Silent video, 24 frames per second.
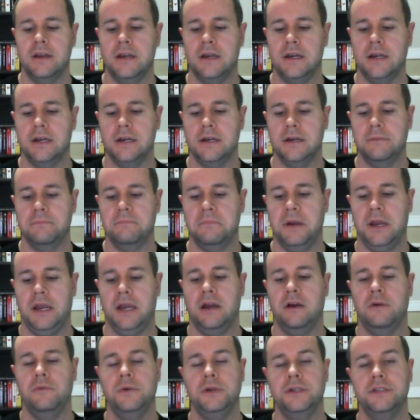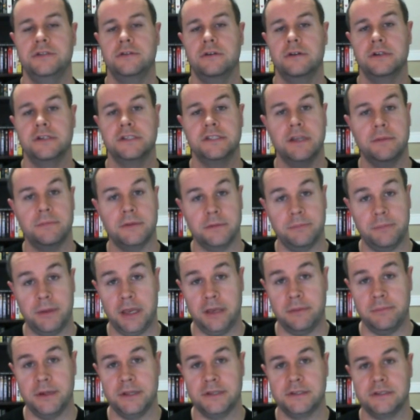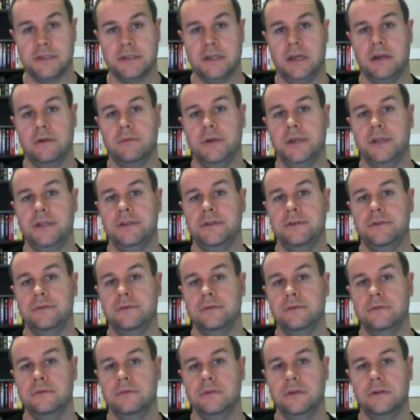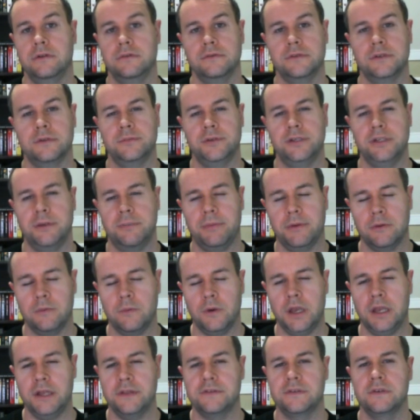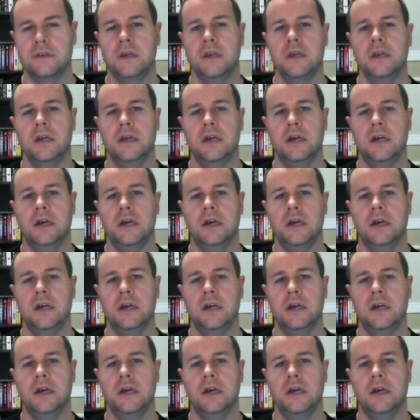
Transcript: um, how we start accepting payments, how we can do you know some shipping weights,